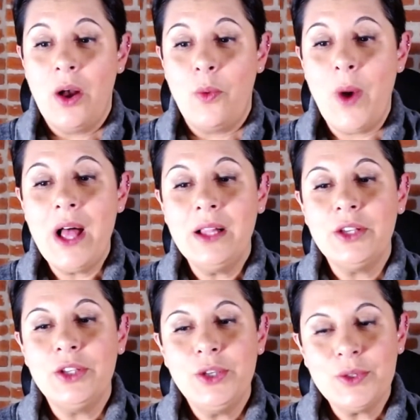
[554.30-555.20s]
well,
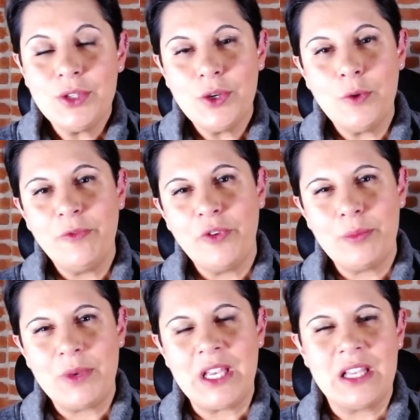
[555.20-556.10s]
YouTube for
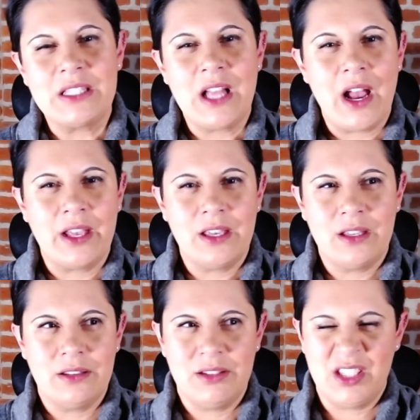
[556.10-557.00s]
me is like
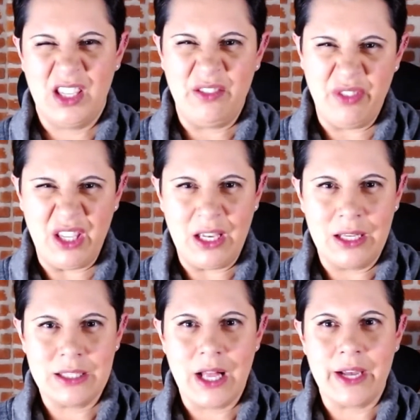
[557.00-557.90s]
TV.
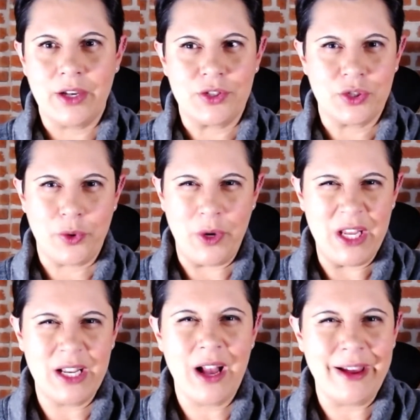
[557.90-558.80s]
It's like a
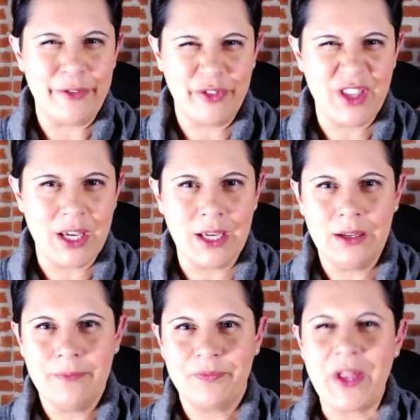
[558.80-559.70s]
screen kind of
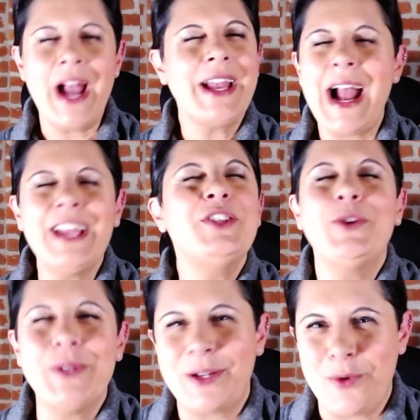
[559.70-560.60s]
thing. I
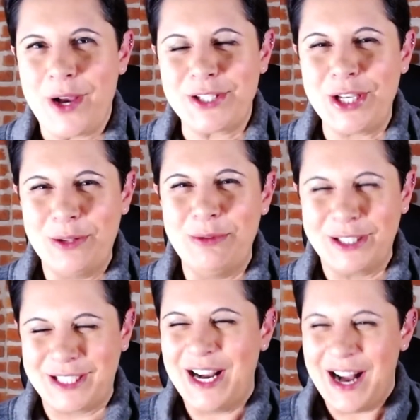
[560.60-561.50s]
knew that question
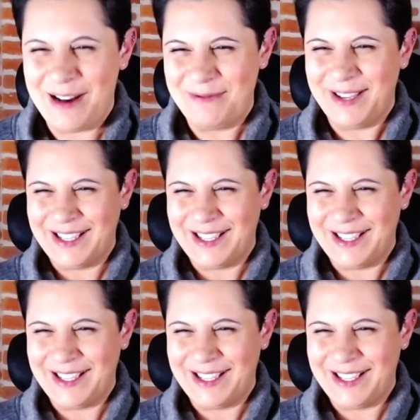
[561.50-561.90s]
would come.